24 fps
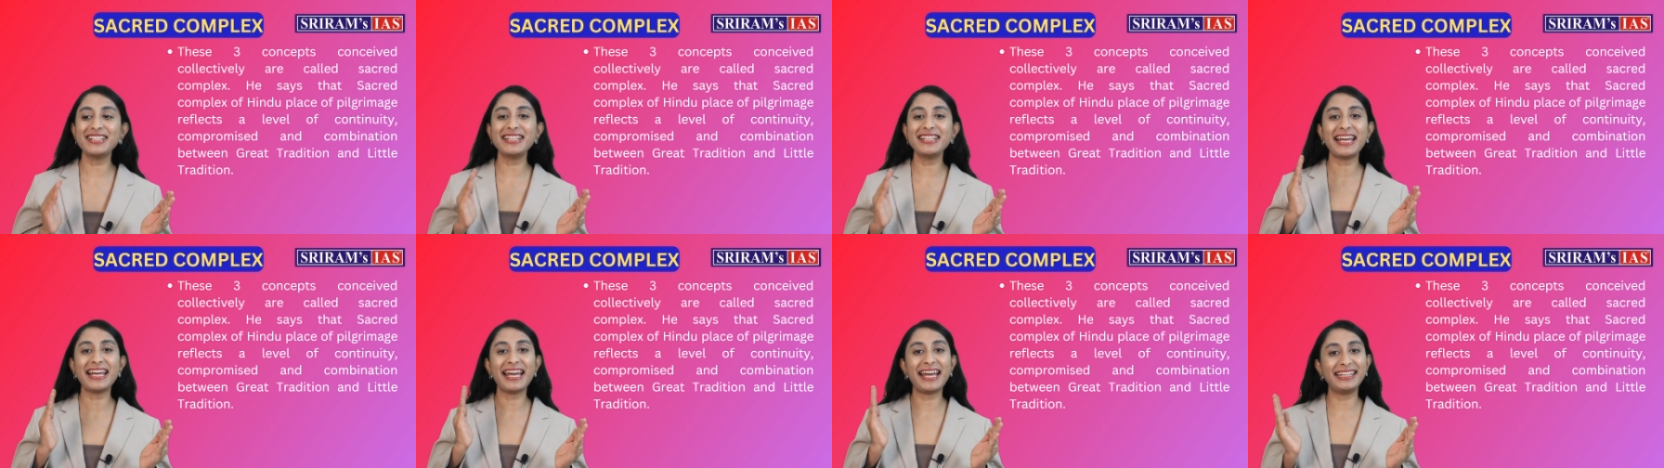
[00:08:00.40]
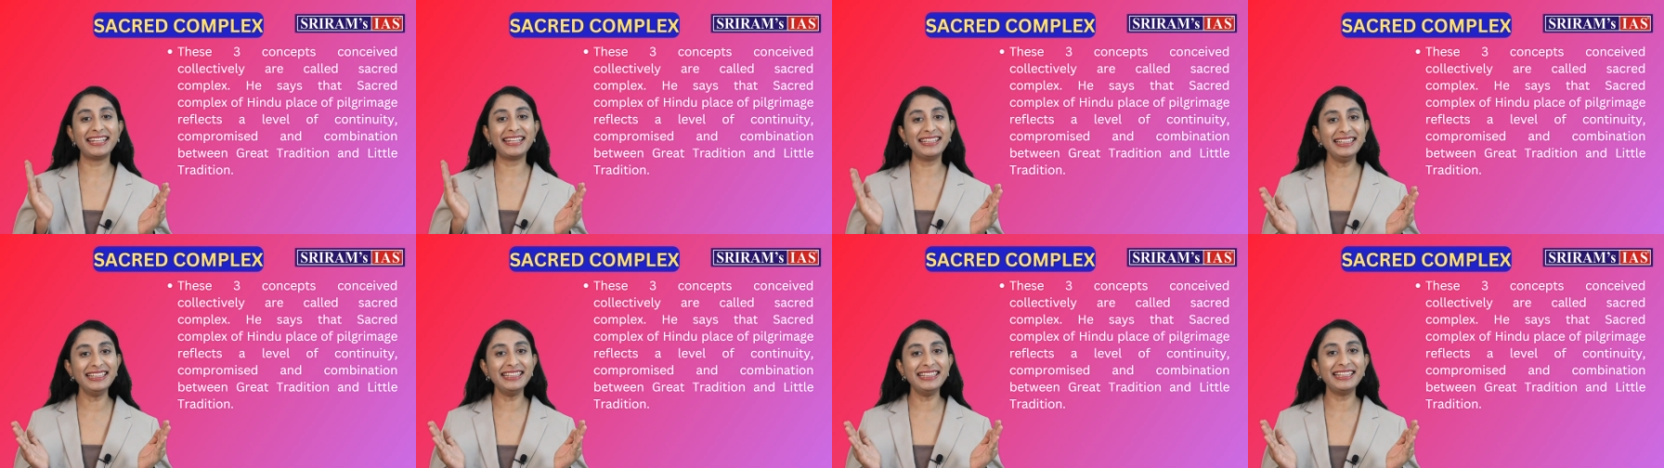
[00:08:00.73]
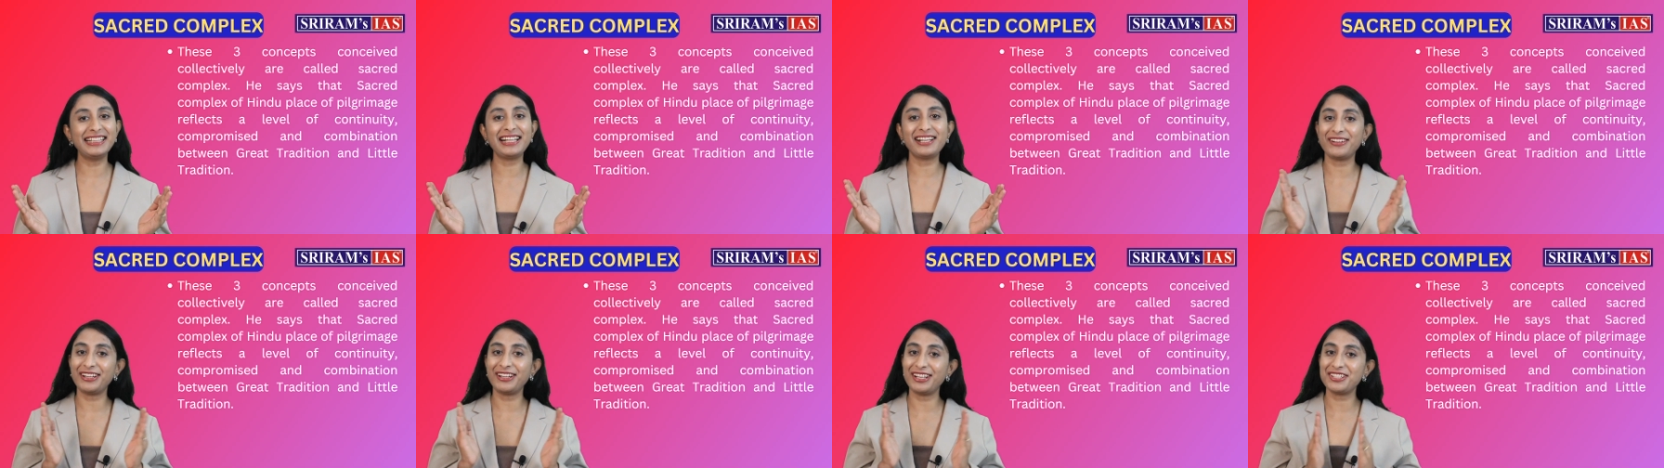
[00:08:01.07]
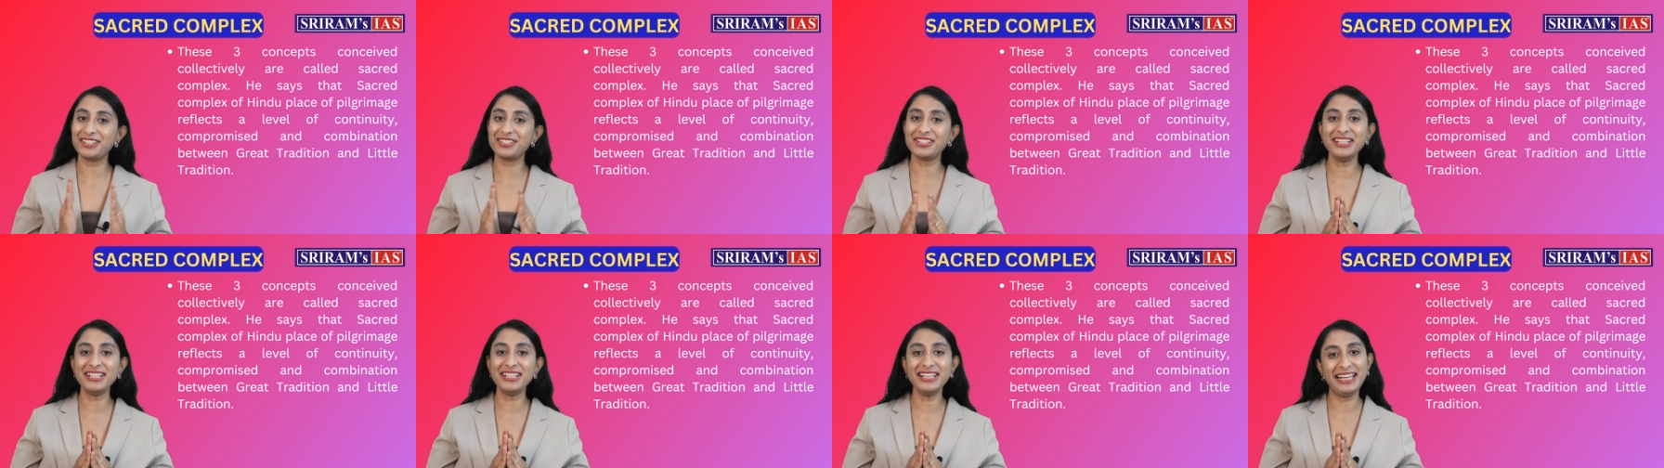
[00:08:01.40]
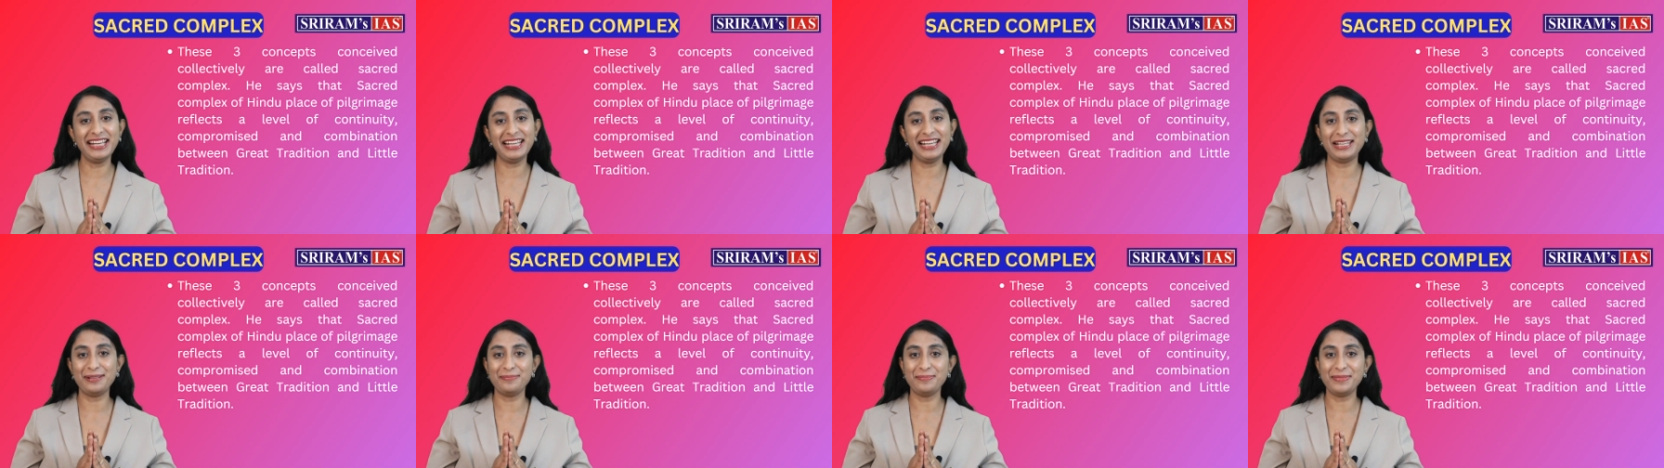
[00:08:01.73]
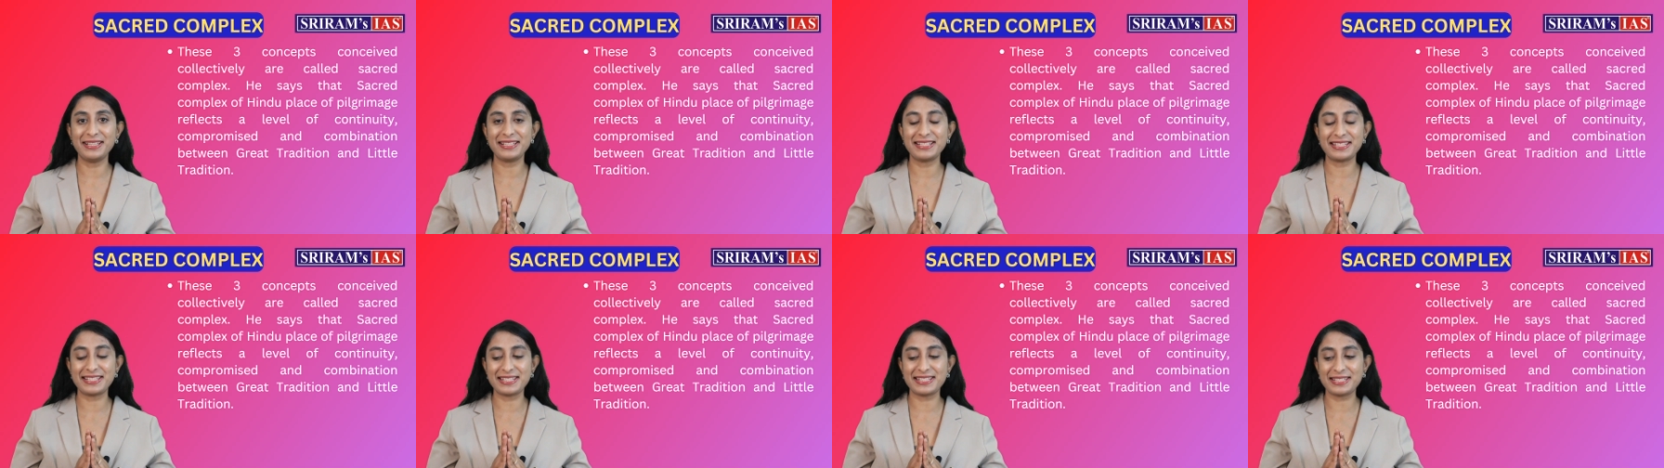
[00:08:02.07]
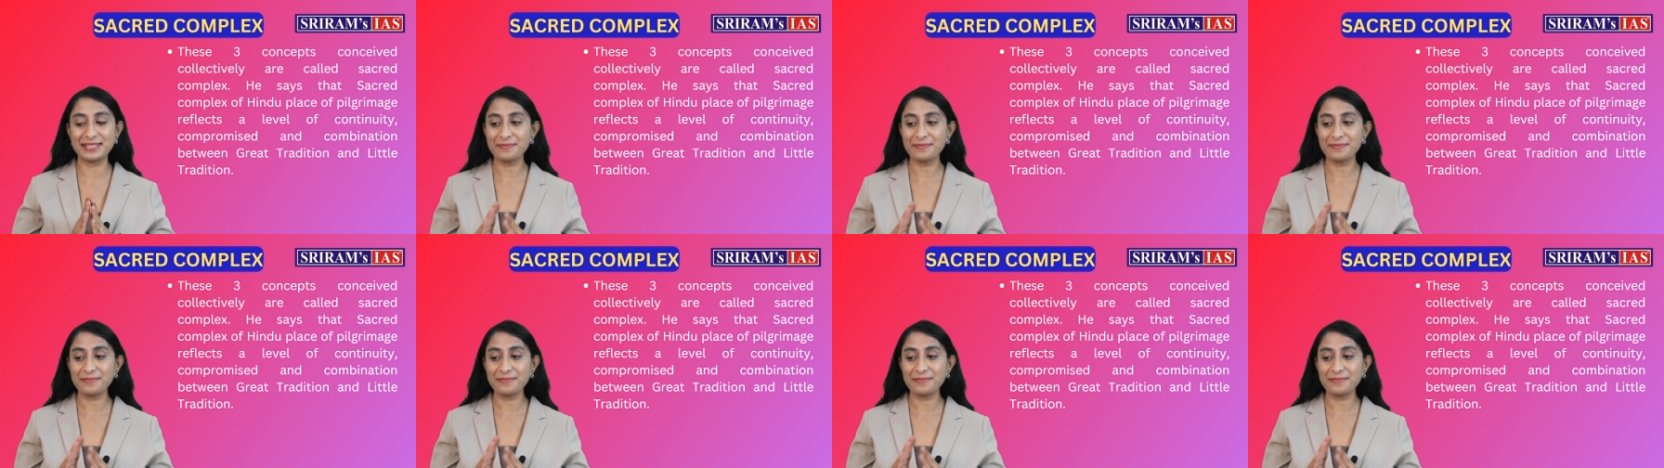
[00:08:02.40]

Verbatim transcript: and the later tradition elements.